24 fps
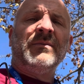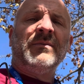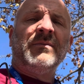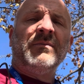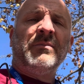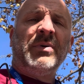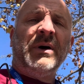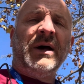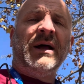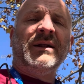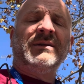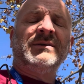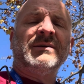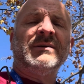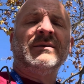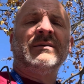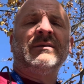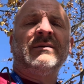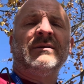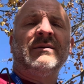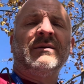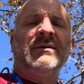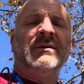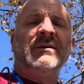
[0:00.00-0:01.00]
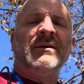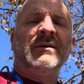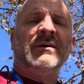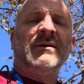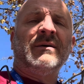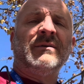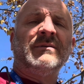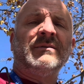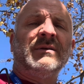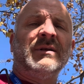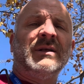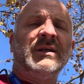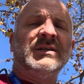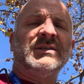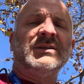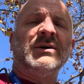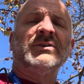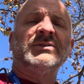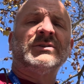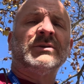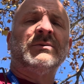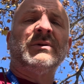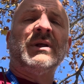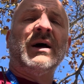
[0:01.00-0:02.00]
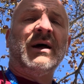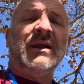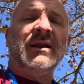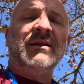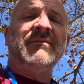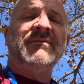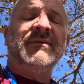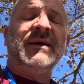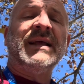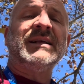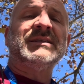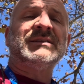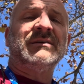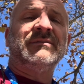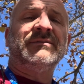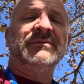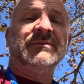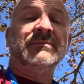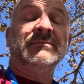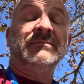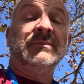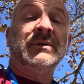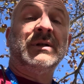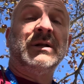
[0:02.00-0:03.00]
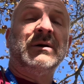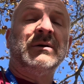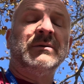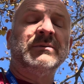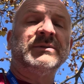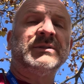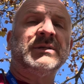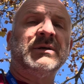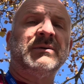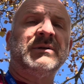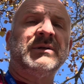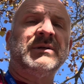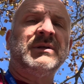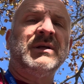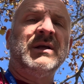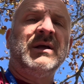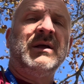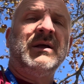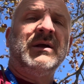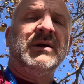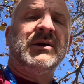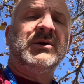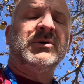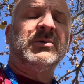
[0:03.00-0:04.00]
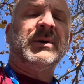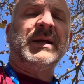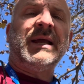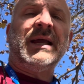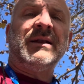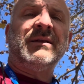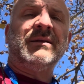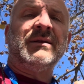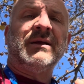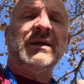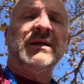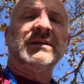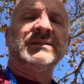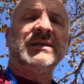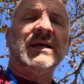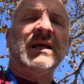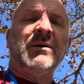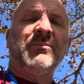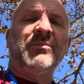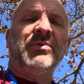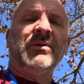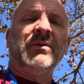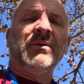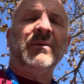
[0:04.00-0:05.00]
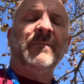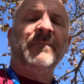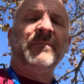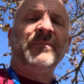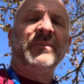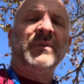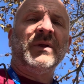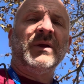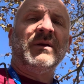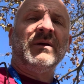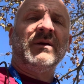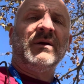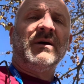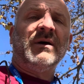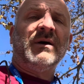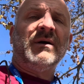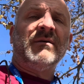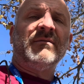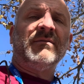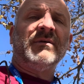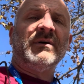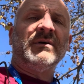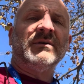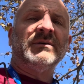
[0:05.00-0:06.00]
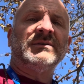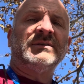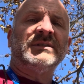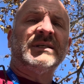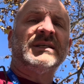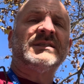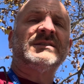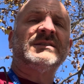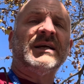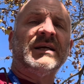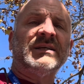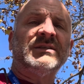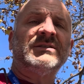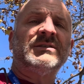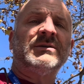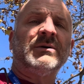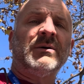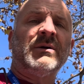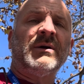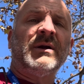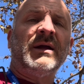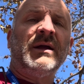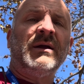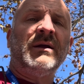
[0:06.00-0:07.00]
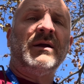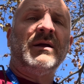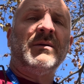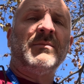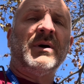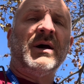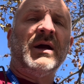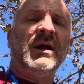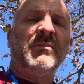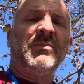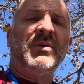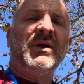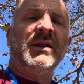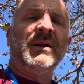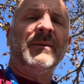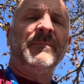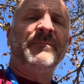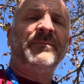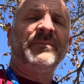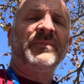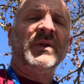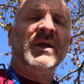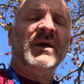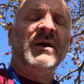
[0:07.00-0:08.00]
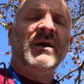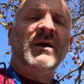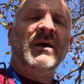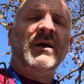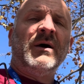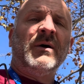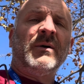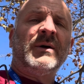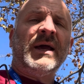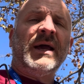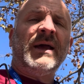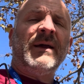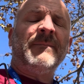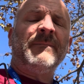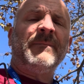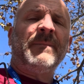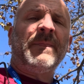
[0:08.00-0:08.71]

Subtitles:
but it's also not invasive. So great example of a success story in my opinion. Okay,